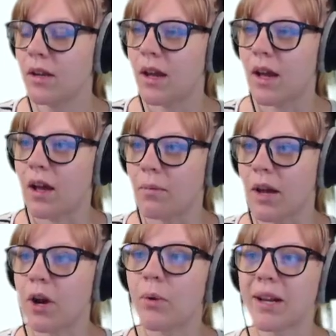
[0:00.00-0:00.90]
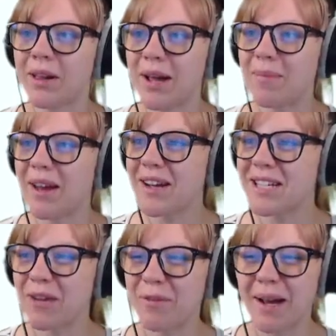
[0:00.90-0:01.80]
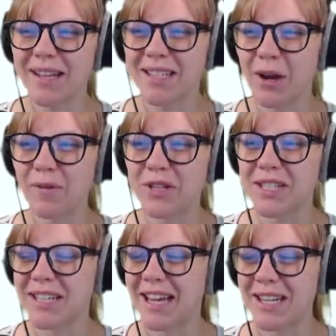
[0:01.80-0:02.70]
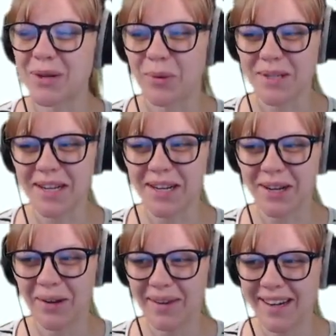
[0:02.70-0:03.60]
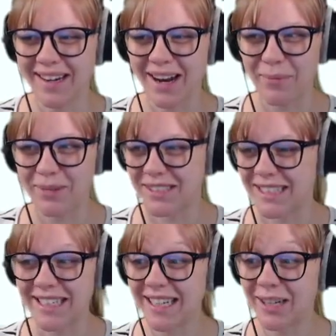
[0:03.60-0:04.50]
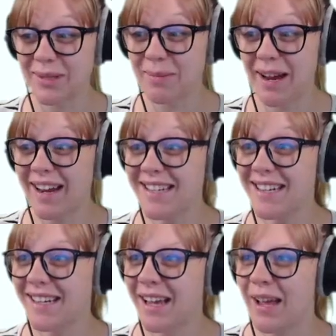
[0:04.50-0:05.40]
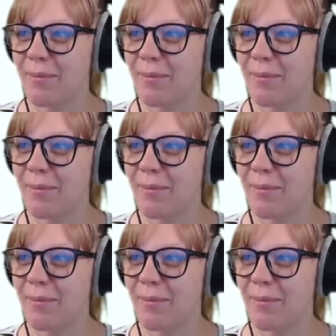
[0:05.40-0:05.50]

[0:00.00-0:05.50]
Um, I don't want to claim that idea for myself just in case it was in a comment and I'm just thinking it was my idea.